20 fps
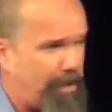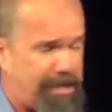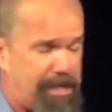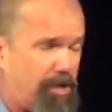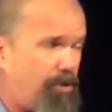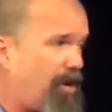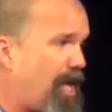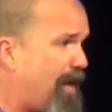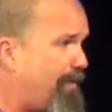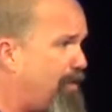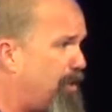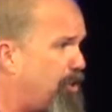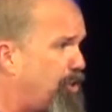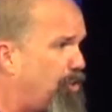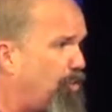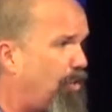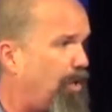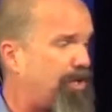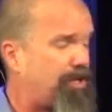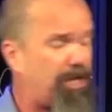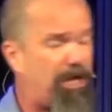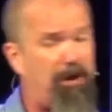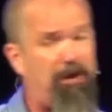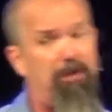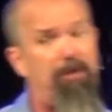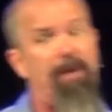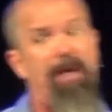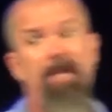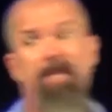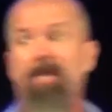We don't have a choice,
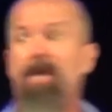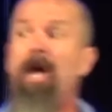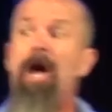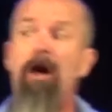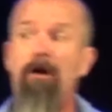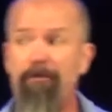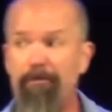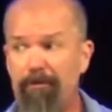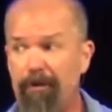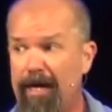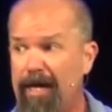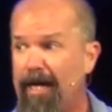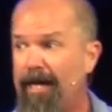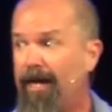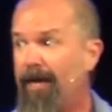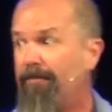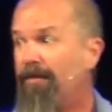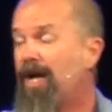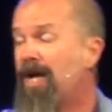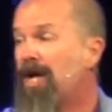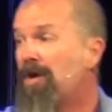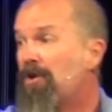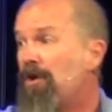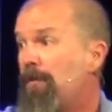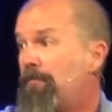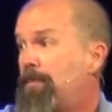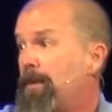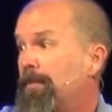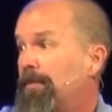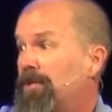all the way to the other end of,
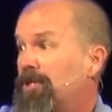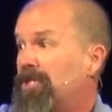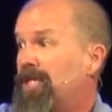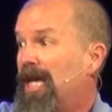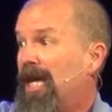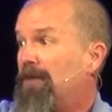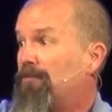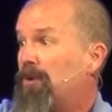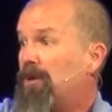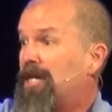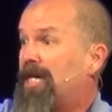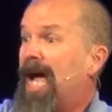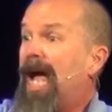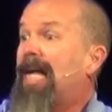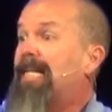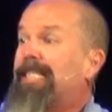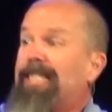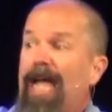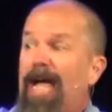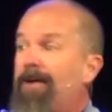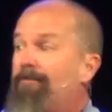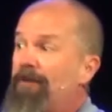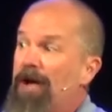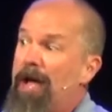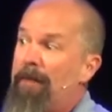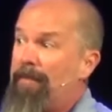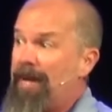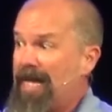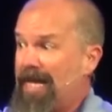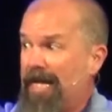of people saying, well, God gave
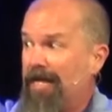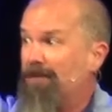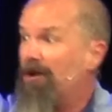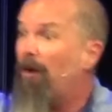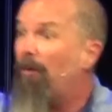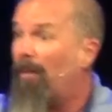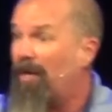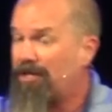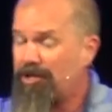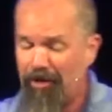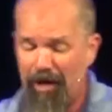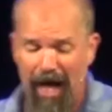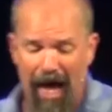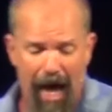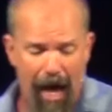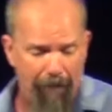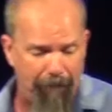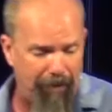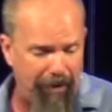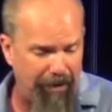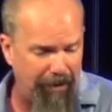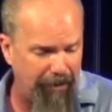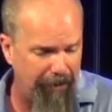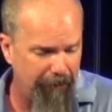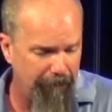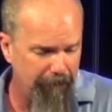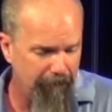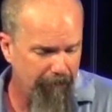up and He doesn't know what's going to happen.